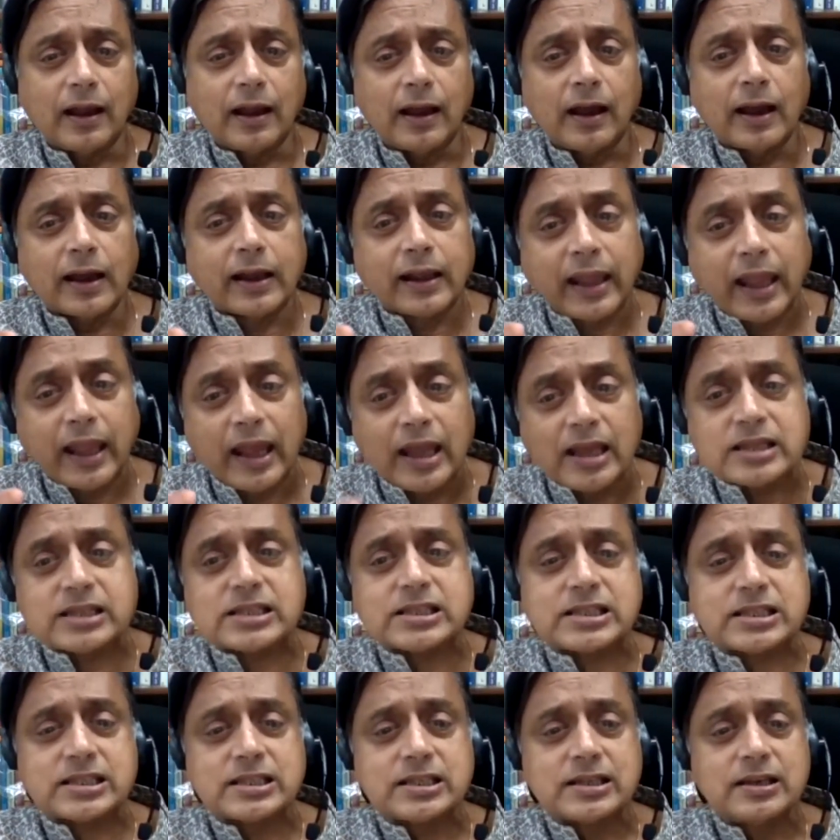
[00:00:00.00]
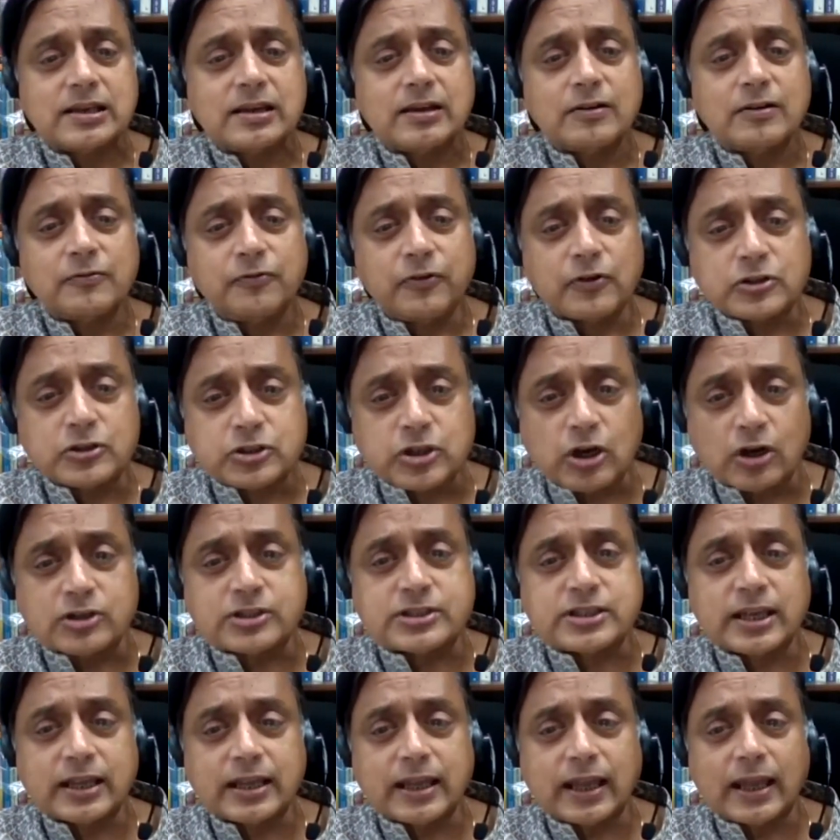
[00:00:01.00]
a case for
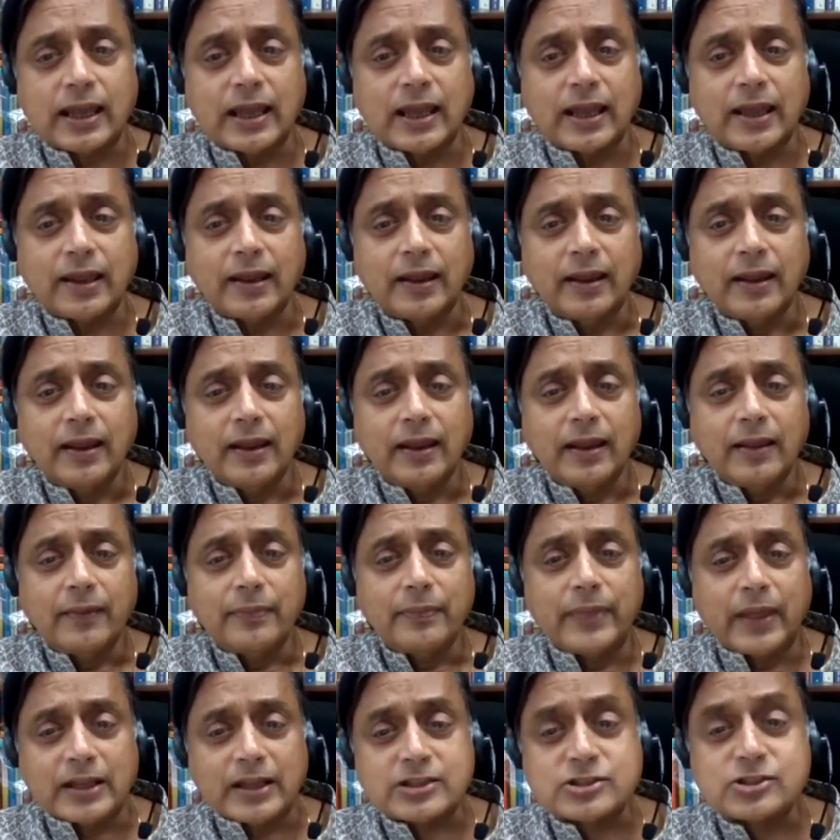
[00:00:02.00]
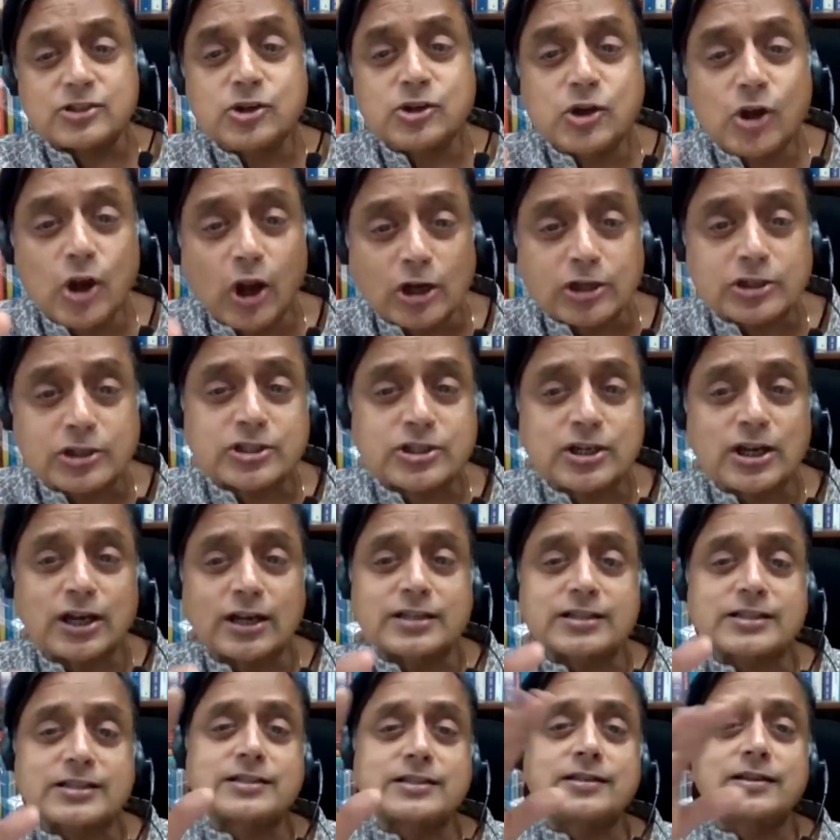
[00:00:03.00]
toxic air that's not
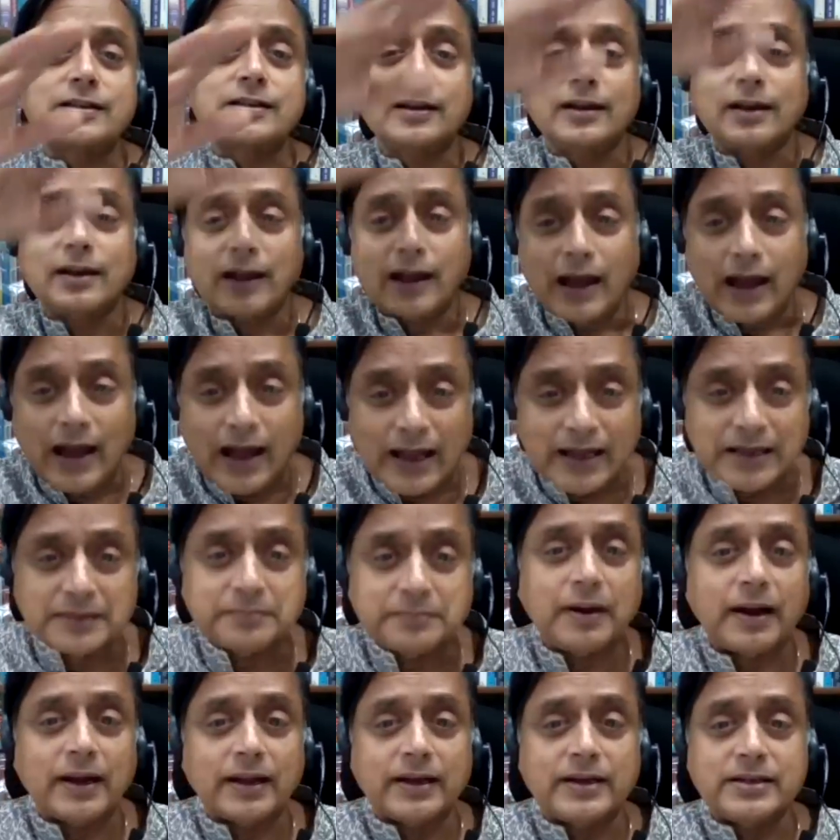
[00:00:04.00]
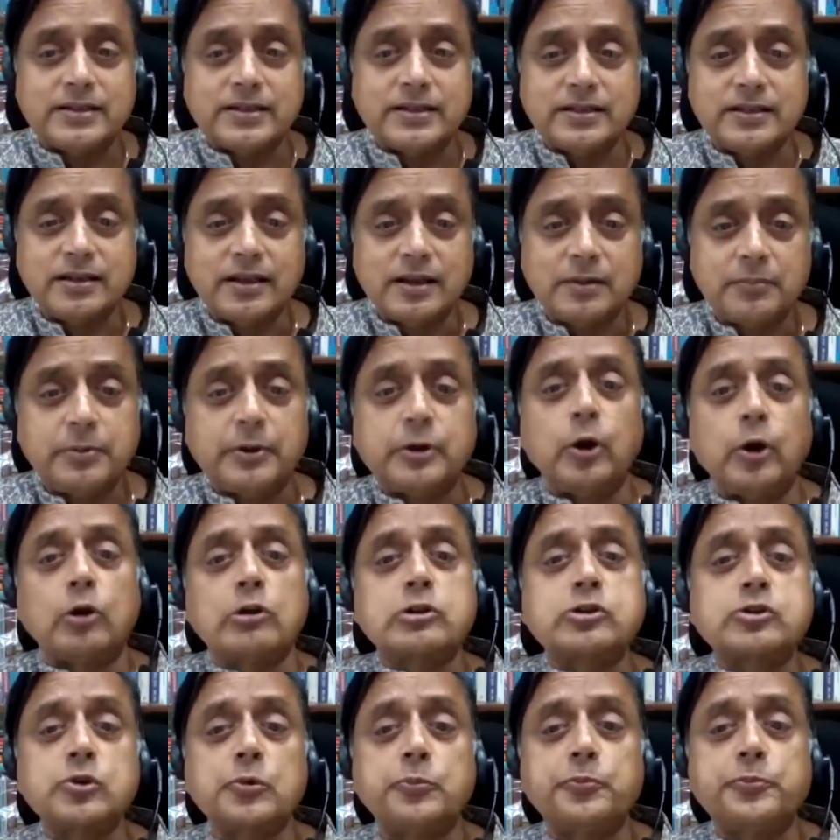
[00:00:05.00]
just high-minded, but
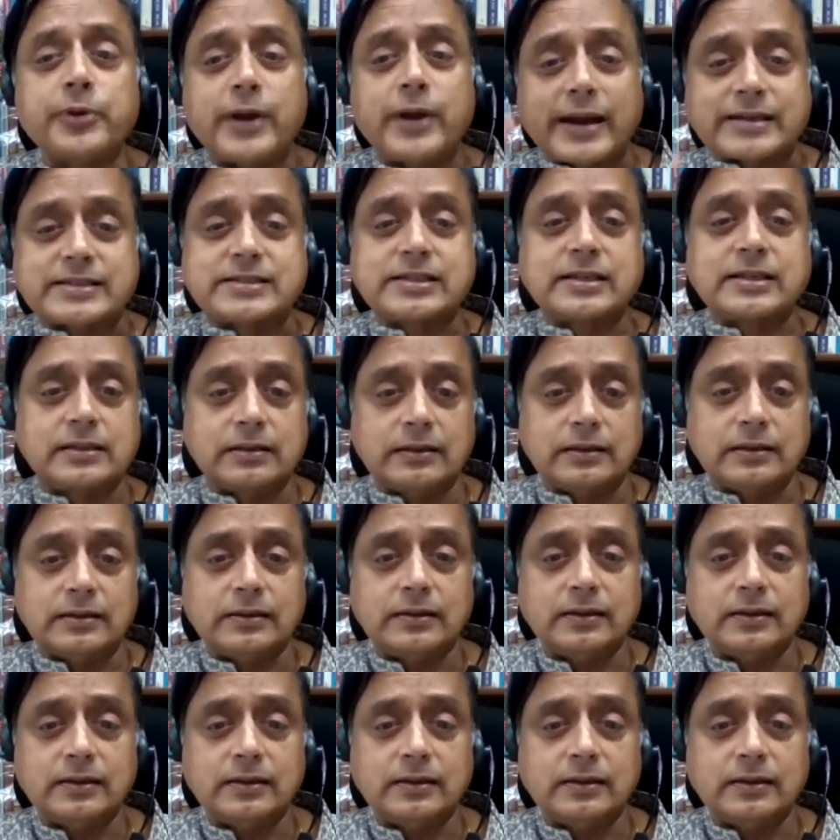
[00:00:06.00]
also practical.